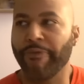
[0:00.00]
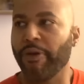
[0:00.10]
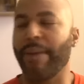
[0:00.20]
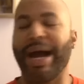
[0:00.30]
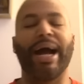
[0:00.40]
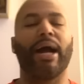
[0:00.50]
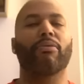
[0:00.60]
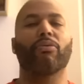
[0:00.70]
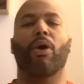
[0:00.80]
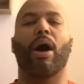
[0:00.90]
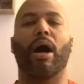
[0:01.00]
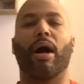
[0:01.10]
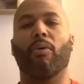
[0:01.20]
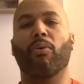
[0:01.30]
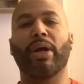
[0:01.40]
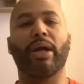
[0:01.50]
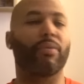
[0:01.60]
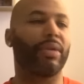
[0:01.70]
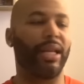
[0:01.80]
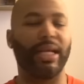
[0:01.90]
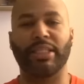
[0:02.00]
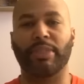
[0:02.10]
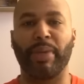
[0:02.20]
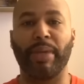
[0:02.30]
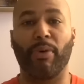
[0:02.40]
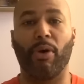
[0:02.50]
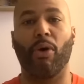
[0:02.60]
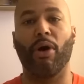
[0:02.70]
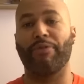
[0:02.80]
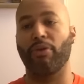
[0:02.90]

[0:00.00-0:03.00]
For my real religious people, or if